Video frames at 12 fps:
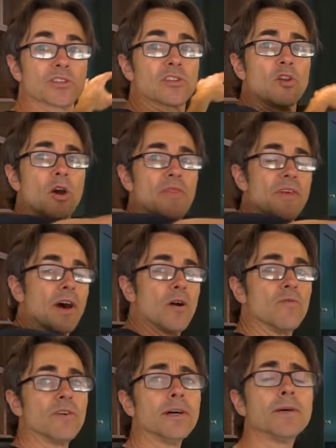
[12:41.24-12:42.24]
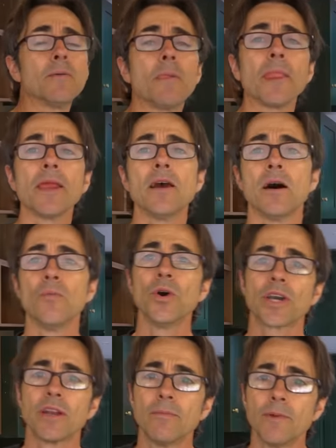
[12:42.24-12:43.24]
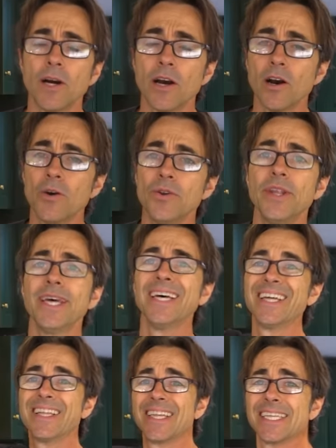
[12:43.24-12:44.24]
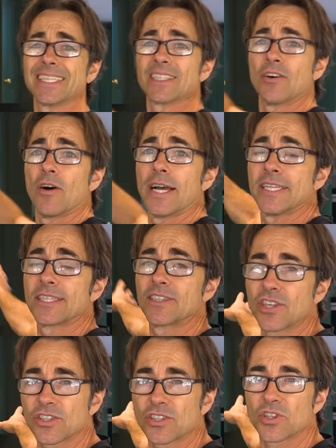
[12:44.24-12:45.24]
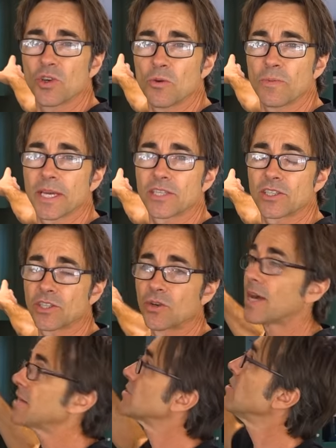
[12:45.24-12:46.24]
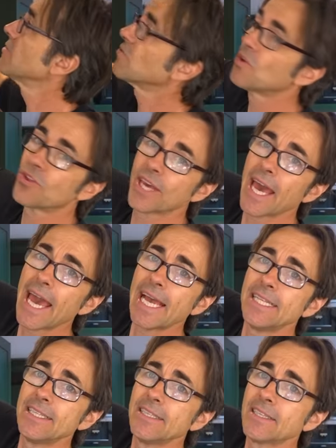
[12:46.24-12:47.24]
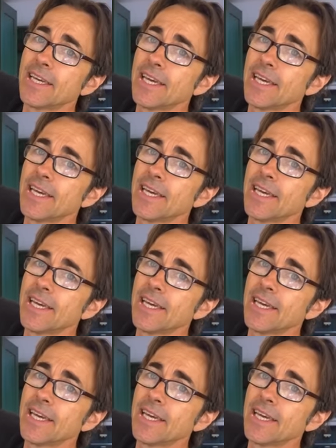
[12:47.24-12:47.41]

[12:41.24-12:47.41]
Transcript: slotted that over. I'm working on my own. This side's just too big to do that, so I've got the end